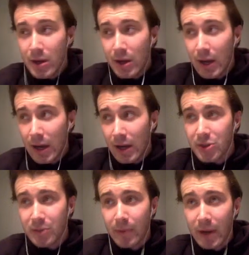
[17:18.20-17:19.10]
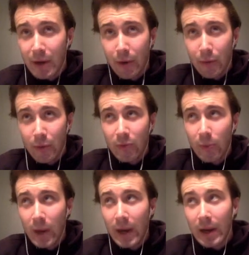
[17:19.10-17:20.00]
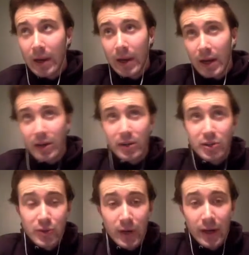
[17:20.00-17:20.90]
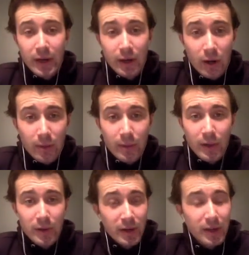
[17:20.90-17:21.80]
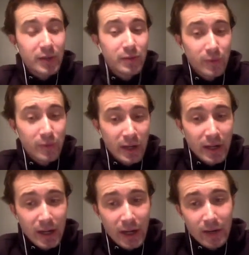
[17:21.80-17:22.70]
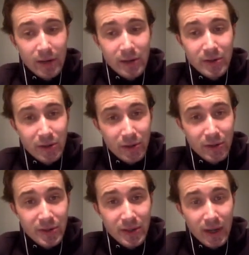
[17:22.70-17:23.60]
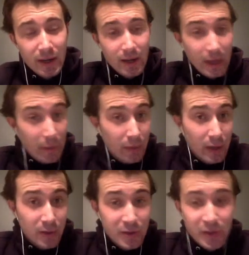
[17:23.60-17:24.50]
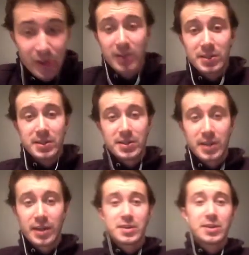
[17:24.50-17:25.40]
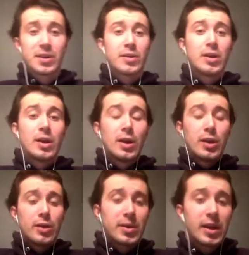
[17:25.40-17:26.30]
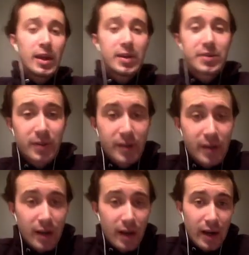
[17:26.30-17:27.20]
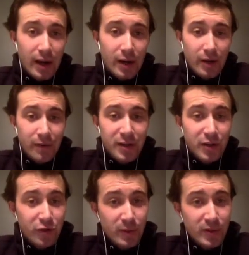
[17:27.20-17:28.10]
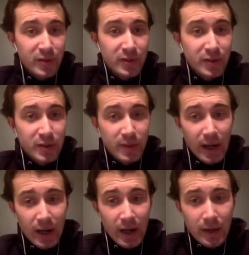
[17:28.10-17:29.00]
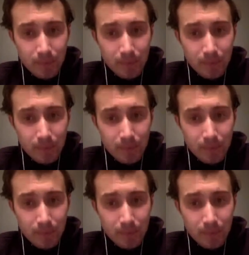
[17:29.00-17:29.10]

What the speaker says: Shimano River Raider and Stradic combo. He's really keen to use that. He really wants you guys to see it, so keen to get out on a fishing trip as soon as we can.